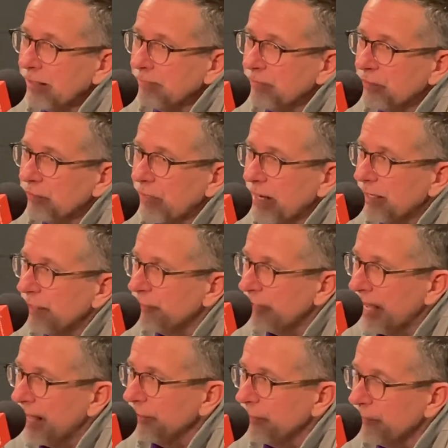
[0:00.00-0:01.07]
to try to
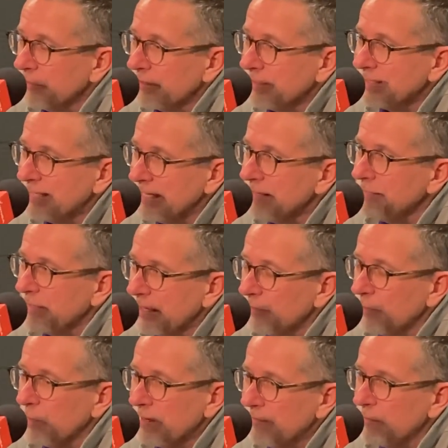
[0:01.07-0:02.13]
challenge our team. Like,
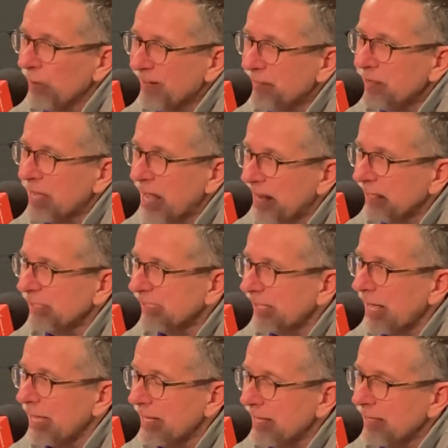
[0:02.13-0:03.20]
we've got to
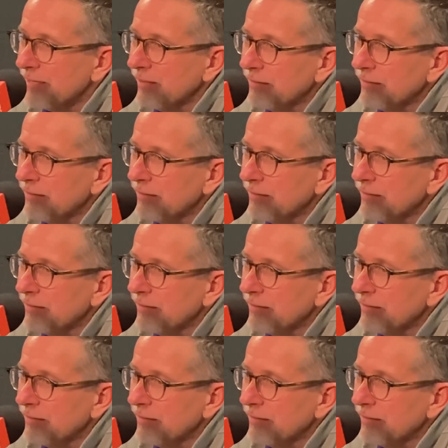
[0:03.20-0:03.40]
stay